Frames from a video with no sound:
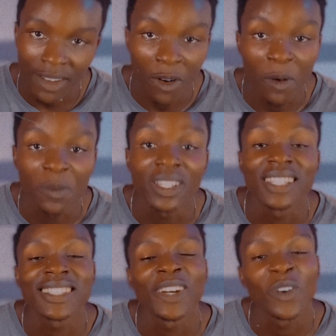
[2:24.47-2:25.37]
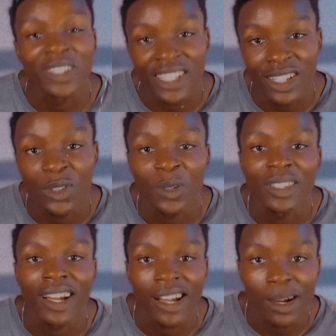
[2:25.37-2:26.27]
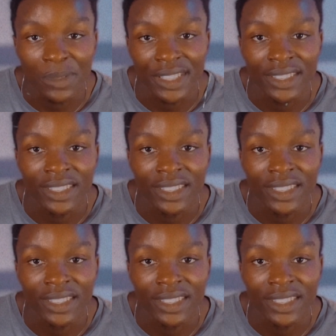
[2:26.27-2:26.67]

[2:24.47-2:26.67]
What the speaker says: of a second-gen Toyota Camry